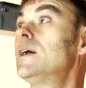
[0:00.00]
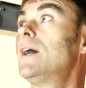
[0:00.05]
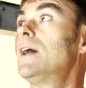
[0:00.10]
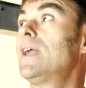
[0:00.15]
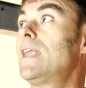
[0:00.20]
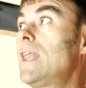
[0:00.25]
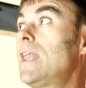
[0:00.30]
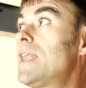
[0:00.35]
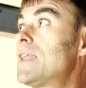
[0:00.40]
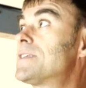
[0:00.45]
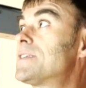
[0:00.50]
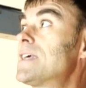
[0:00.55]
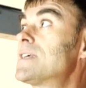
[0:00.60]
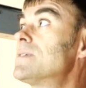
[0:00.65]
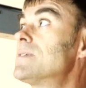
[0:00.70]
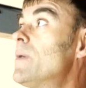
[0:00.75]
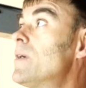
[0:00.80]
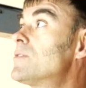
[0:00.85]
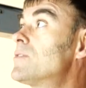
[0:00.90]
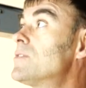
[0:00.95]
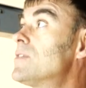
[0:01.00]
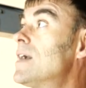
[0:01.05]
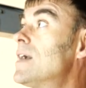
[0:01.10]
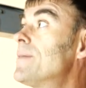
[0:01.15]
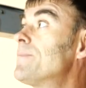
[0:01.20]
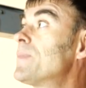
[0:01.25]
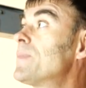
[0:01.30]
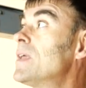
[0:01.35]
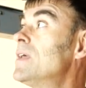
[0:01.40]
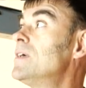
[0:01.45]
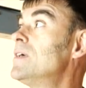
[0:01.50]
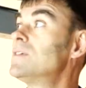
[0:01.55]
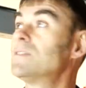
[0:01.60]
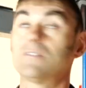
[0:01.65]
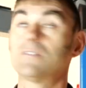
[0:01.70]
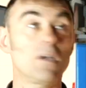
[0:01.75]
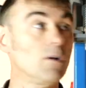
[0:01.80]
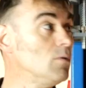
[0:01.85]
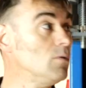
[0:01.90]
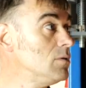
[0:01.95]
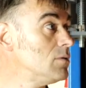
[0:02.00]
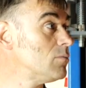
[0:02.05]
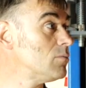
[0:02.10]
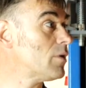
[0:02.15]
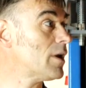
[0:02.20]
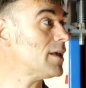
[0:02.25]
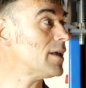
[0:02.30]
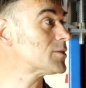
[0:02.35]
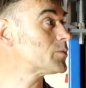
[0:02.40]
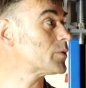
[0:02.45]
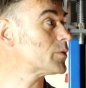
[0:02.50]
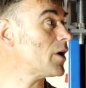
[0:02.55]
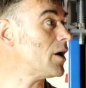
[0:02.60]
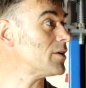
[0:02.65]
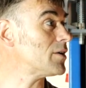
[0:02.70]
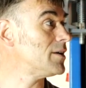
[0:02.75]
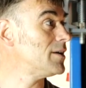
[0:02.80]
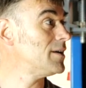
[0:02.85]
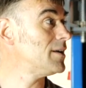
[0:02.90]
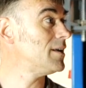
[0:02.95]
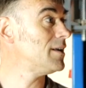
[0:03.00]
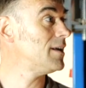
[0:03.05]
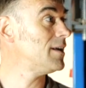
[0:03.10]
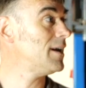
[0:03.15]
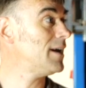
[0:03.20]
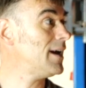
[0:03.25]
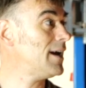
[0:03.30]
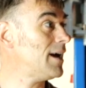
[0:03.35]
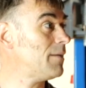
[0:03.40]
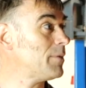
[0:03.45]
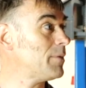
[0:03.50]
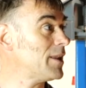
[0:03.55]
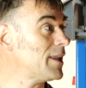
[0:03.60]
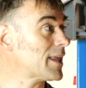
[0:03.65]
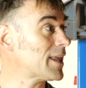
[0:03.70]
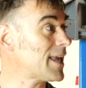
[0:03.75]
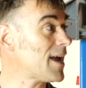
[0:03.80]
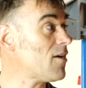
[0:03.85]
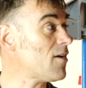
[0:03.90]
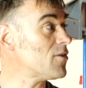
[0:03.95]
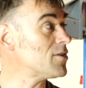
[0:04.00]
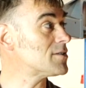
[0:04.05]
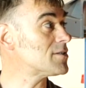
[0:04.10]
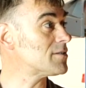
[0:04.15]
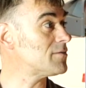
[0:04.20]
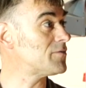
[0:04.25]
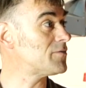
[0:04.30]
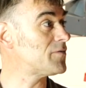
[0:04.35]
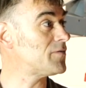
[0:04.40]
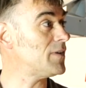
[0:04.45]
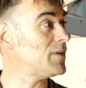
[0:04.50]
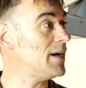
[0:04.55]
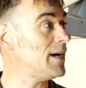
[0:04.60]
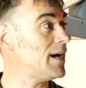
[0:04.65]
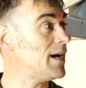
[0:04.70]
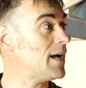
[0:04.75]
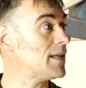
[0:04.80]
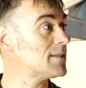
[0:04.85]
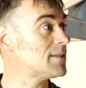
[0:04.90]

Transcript: and then the Tesla motor there. So what else we got? Uh, I mean, the guys have uh,